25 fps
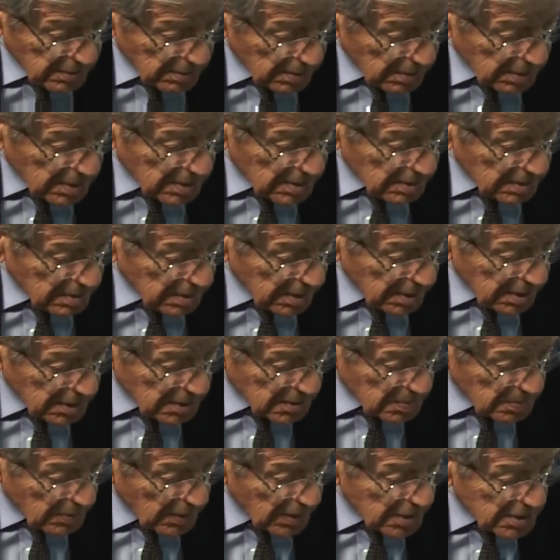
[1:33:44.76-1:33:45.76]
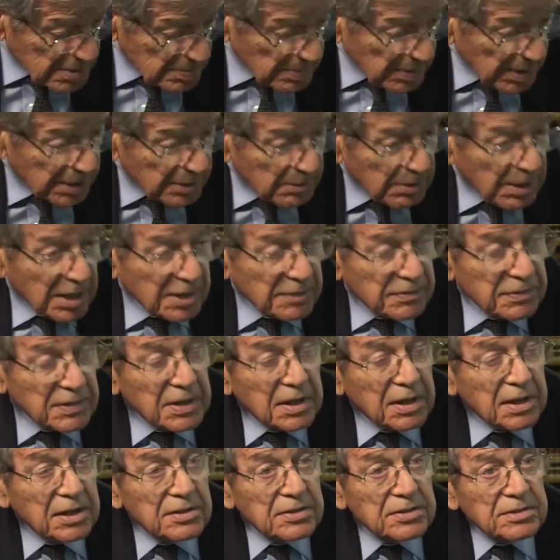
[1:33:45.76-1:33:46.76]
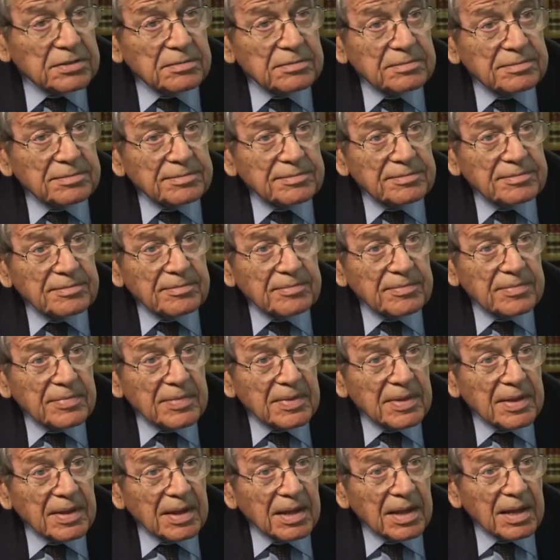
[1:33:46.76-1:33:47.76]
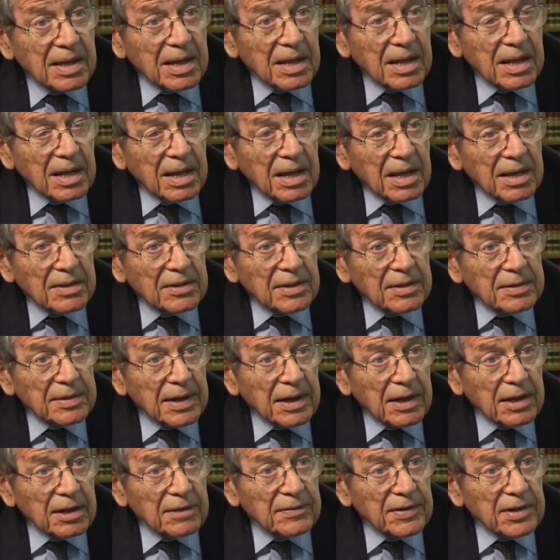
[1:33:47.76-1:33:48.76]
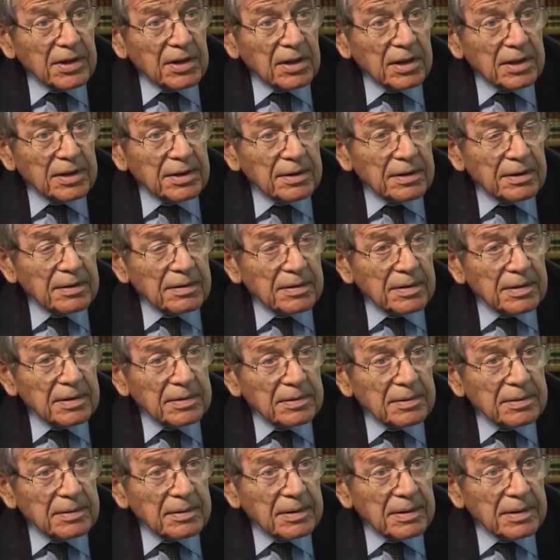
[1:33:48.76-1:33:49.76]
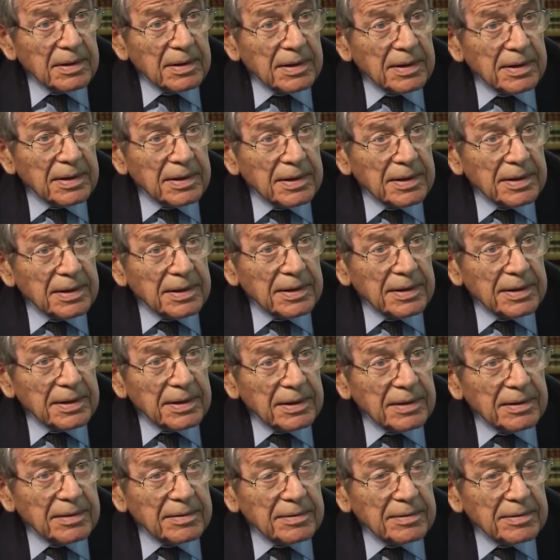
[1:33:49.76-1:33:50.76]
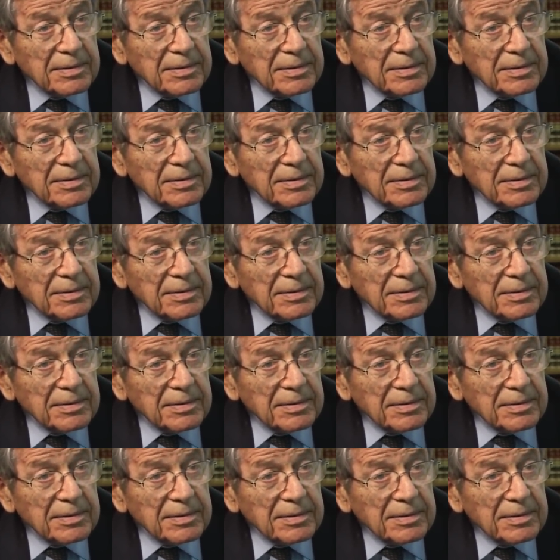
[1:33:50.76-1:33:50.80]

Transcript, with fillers: to express my gratification. It's a hell of an honor, and uh,